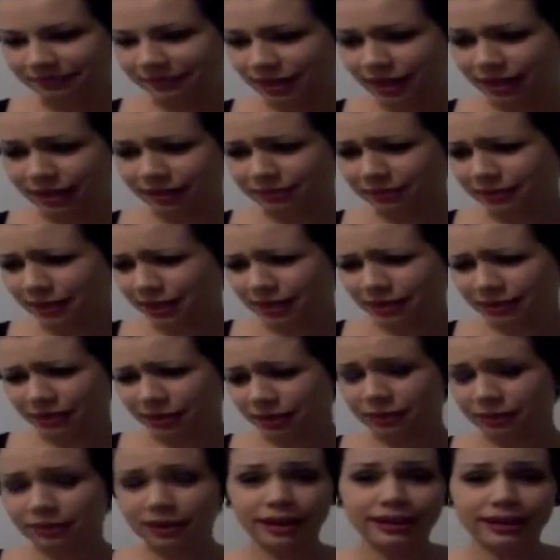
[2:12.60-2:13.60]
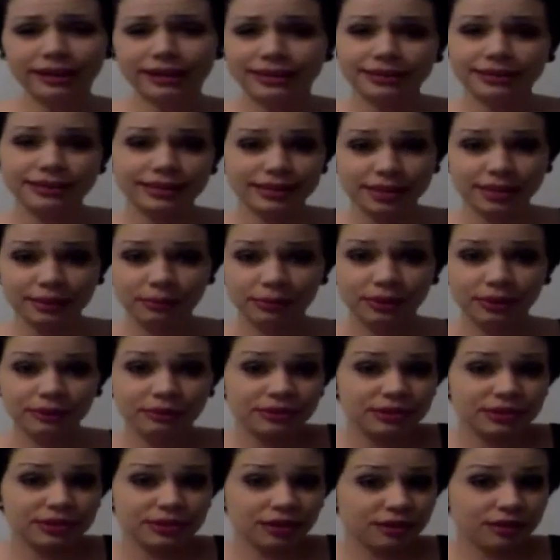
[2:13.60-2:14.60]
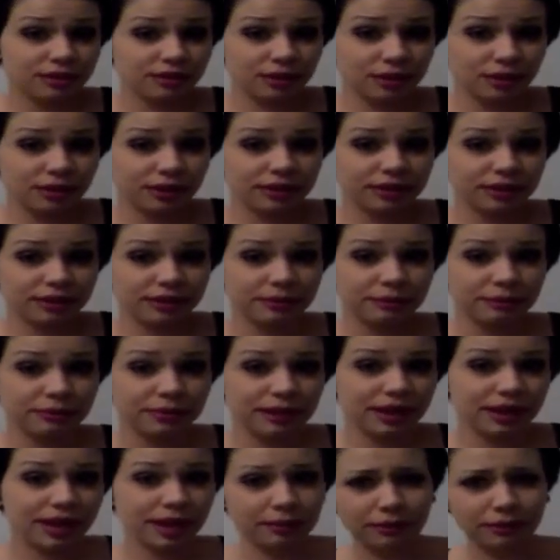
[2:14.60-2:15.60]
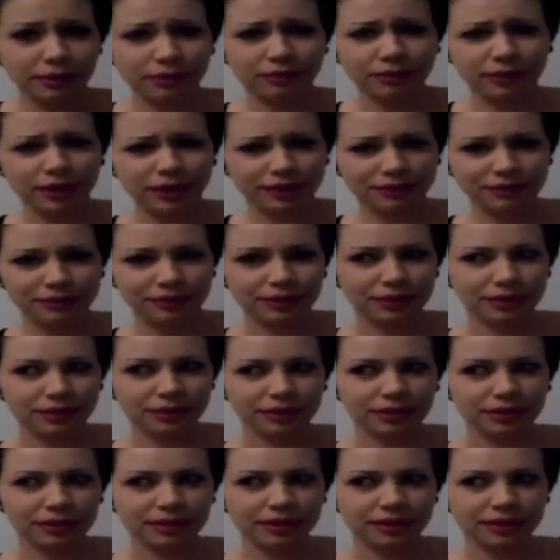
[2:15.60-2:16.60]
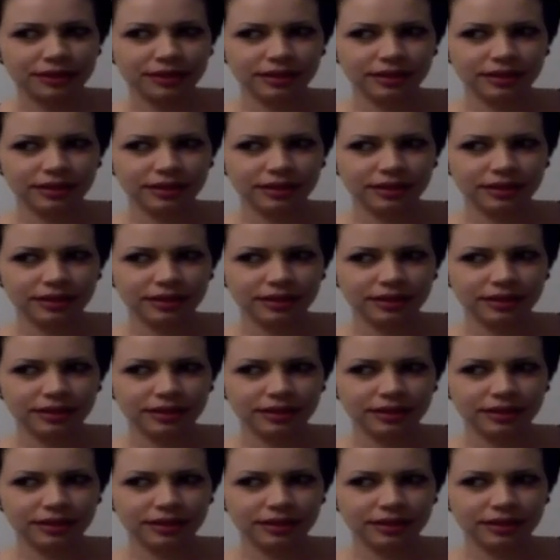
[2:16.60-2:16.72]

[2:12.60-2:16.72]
I, I don't know. I can't sleep if it's not dark, but I'm afraid of the dark.